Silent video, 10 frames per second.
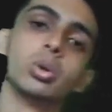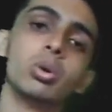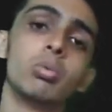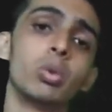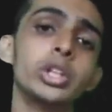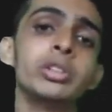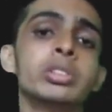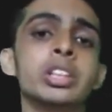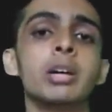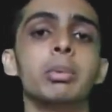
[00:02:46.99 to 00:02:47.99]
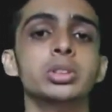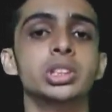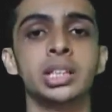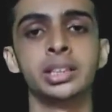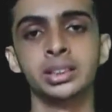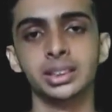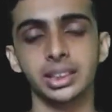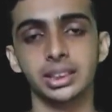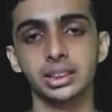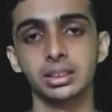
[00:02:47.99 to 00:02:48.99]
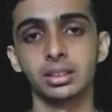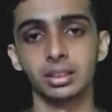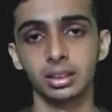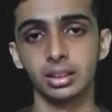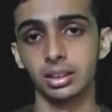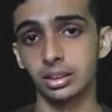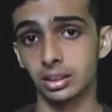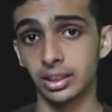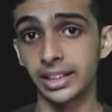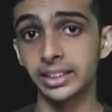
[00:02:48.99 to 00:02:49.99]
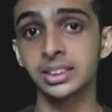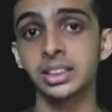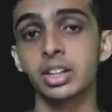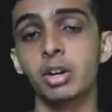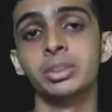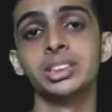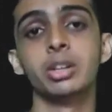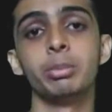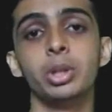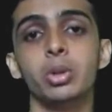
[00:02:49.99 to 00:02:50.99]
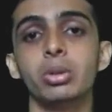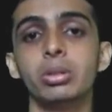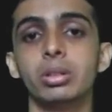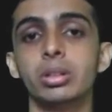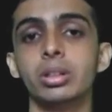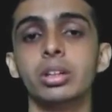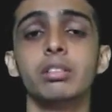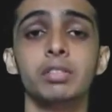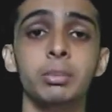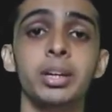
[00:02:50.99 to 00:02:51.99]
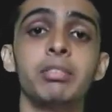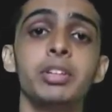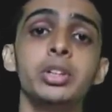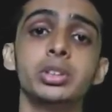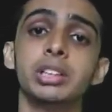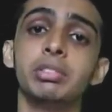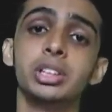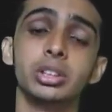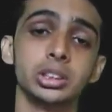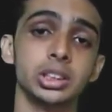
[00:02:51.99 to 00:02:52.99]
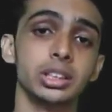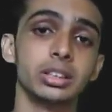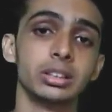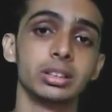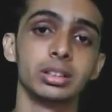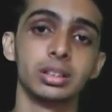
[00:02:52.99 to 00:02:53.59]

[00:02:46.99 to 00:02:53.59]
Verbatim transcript: So, what do you think about giant insects? Write us in the comments down below. We make videos every Thursday.